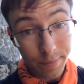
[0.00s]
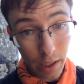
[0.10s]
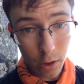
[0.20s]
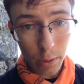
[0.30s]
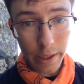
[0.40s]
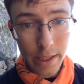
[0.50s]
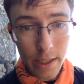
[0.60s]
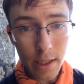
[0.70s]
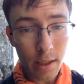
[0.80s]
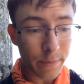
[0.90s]

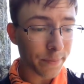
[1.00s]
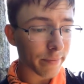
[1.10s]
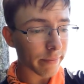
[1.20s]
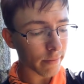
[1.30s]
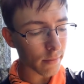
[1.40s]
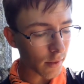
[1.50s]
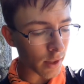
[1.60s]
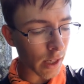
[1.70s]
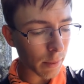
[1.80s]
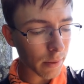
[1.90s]
Otherwise,
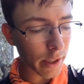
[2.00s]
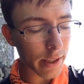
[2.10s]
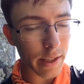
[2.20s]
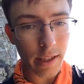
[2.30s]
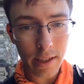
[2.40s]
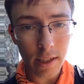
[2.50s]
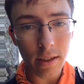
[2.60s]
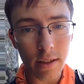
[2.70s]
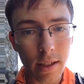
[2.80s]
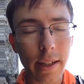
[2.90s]
um, like I said, it's in